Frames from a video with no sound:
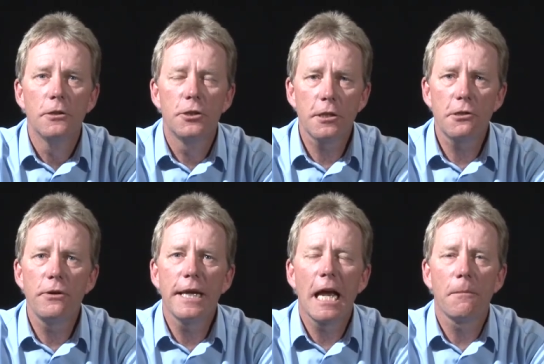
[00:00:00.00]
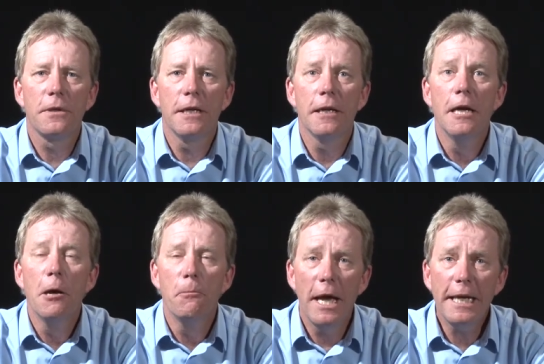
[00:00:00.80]
Just to recap then,
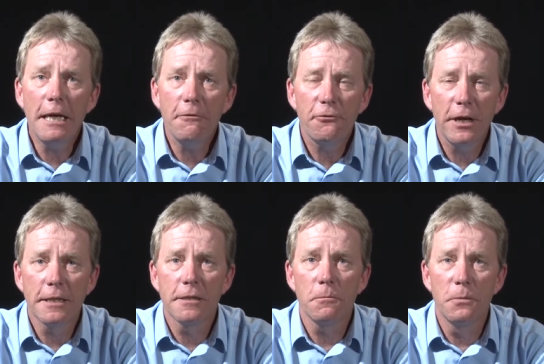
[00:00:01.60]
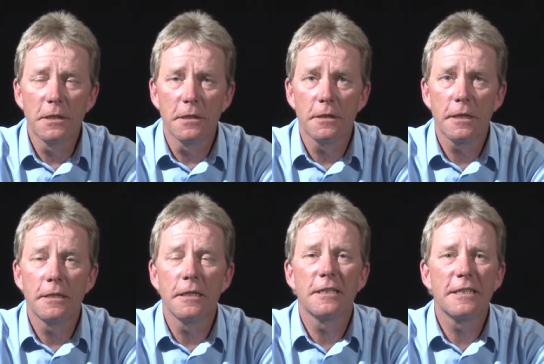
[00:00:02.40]
making friends in business
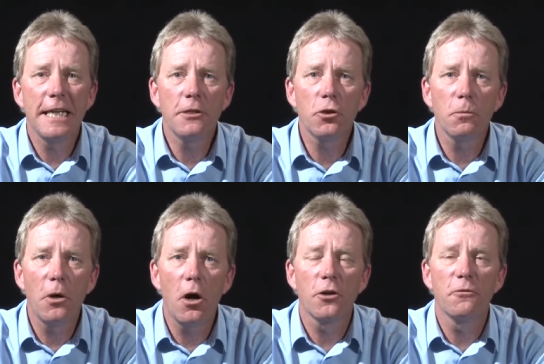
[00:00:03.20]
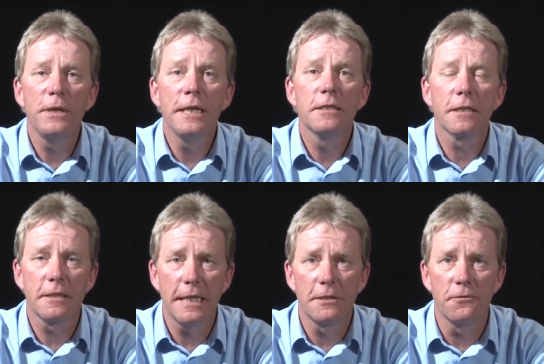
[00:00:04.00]
is an essential part of being
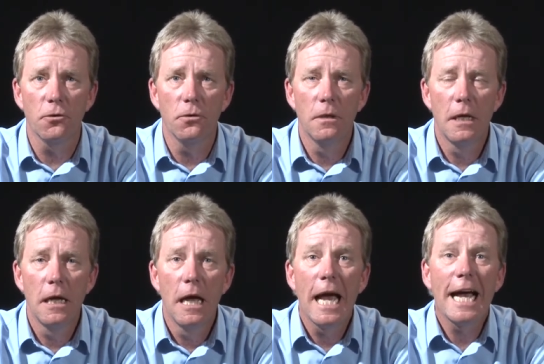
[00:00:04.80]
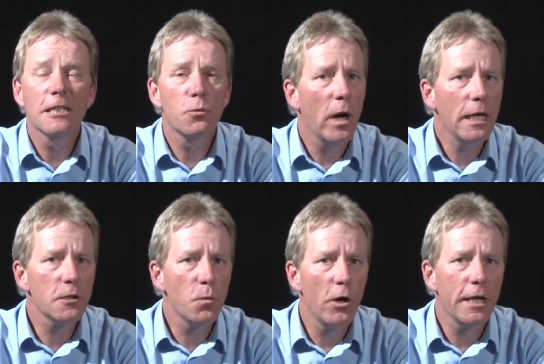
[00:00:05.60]
successful as well
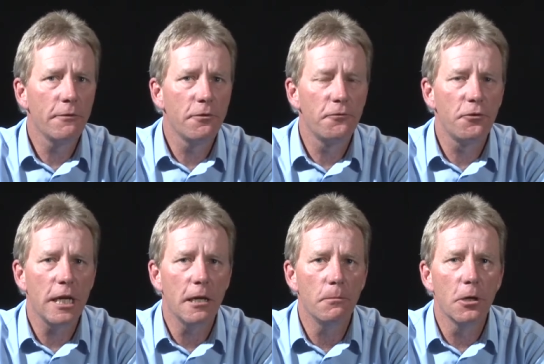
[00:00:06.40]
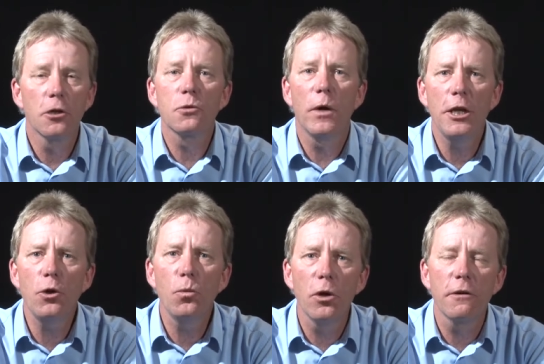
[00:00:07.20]
as working for free, because when
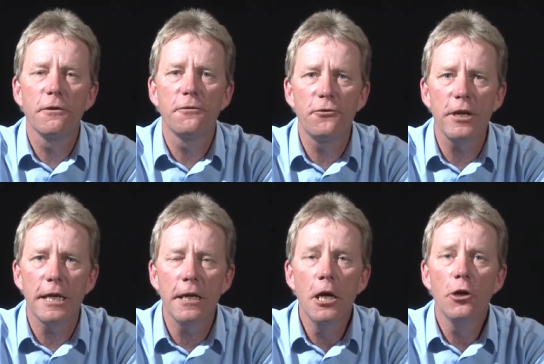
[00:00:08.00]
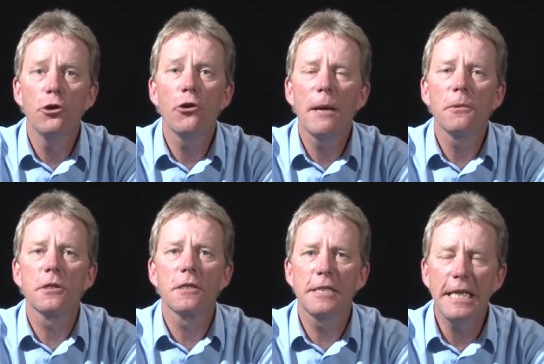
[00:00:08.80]
you work for free, you're able
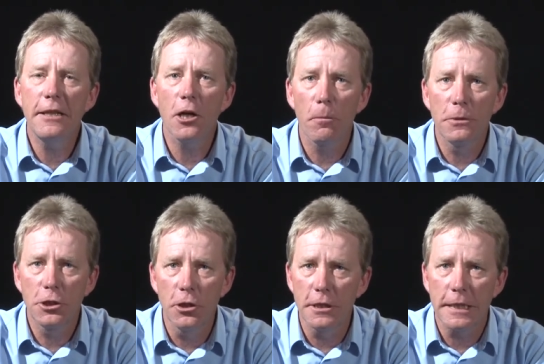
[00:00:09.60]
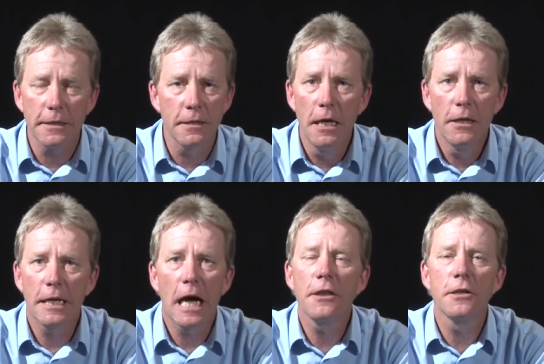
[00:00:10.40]
to see the opportunities that
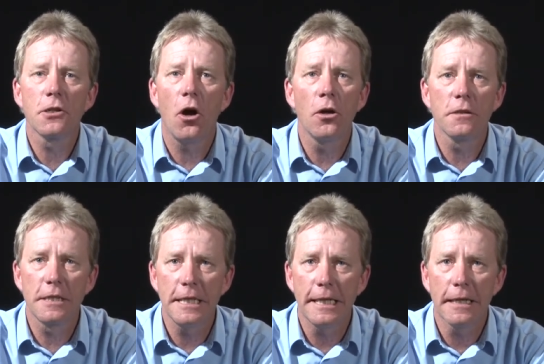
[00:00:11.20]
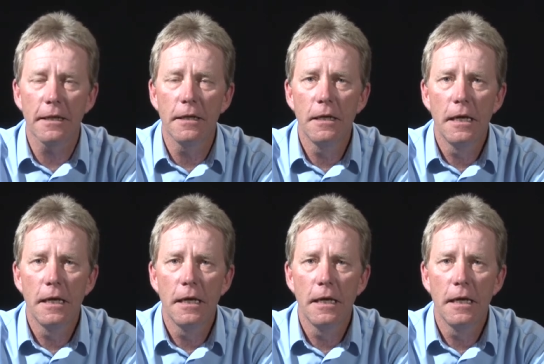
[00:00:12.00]
others aren't seeing,